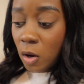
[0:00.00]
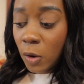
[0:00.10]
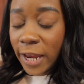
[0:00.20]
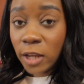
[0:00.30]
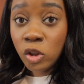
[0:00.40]

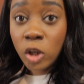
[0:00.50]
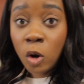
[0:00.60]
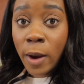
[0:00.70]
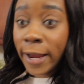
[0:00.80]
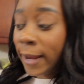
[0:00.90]
Okay,
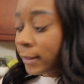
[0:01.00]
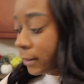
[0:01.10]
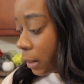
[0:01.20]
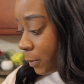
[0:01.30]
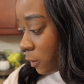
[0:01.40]
so I
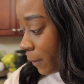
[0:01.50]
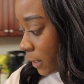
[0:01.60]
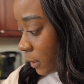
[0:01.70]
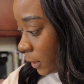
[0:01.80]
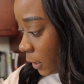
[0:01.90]
ended up
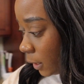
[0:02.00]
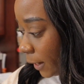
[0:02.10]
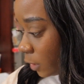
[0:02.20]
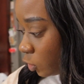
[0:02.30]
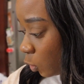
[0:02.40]
spending
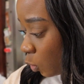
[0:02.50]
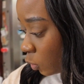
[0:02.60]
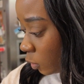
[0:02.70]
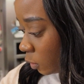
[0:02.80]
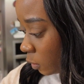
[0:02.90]
a
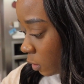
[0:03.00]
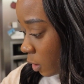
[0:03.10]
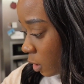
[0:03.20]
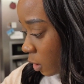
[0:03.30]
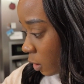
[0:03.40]
total
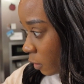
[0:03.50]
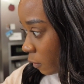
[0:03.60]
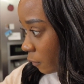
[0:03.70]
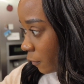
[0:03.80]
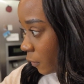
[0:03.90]

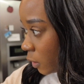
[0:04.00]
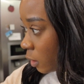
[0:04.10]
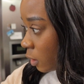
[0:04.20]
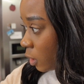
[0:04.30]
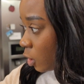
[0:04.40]
of
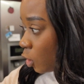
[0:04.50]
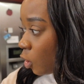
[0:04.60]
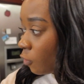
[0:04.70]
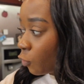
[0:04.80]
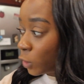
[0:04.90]

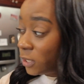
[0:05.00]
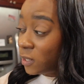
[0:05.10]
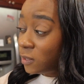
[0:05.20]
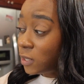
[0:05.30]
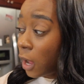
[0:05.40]

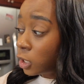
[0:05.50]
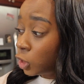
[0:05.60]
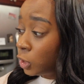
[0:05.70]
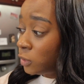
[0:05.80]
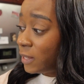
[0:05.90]

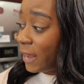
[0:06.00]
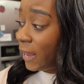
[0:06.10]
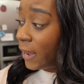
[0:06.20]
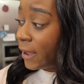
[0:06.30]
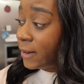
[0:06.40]

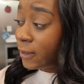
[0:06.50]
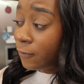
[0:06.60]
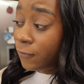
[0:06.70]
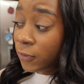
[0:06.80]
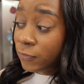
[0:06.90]

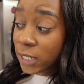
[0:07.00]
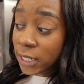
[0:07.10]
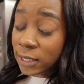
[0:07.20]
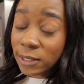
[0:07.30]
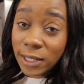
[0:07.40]

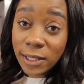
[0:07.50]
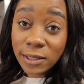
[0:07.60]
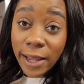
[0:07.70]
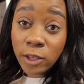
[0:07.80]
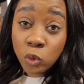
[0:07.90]

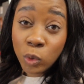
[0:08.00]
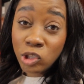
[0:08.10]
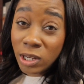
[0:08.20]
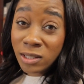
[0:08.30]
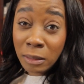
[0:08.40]
$46.56,
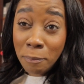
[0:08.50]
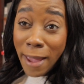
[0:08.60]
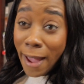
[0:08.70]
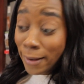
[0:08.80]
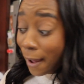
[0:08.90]
which isn't
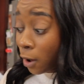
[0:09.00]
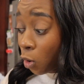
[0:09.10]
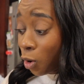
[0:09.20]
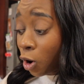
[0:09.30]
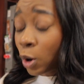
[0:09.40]
bad at
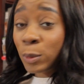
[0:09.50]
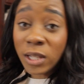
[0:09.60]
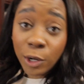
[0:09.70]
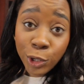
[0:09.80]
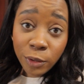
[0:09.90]
all. It
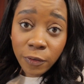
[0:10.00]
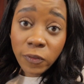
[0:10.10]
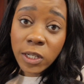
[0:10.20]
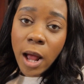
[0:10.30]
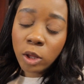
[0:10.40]
was under the
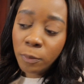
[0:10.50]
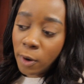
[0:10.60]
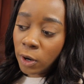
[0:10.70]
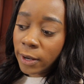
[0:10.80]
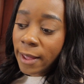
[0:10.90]
$50
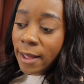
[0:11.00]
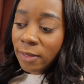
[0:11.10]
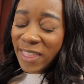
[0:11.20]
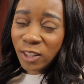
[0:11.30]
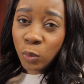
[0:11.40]
mark.
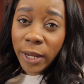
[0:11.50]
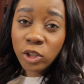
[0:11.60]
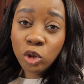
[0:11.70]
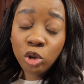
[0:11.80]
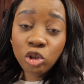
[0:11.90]
That's what I
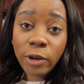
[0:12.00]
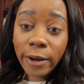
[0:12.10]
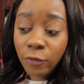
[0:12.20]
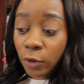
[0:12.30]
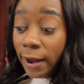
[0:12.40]
do
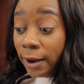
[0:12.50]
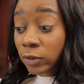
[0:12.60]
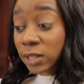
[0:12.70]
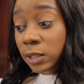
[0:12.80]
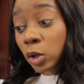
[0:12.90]
strive for
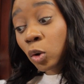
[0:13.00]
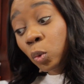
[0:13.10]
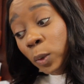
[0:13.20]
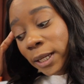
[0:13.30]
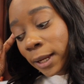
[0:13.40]
every single
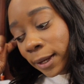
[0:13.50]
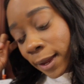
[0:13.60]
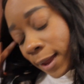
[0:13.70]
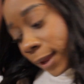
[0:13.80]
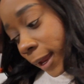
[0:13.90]
week.
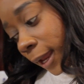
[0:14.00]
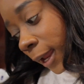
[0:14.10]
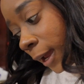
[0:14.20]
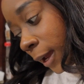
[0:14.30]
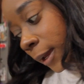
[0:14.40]

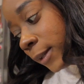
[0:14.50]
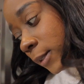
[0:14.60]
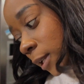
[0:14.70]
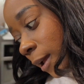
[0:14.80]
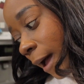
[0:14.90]

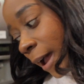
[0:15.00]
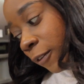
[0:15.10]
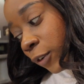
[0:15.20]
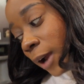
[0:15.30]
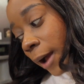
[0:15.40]
And I
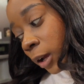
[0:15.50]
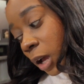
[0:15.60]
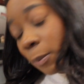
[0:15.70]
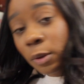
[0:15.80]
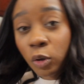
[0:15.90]
forgot a
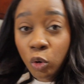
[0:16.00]
couple of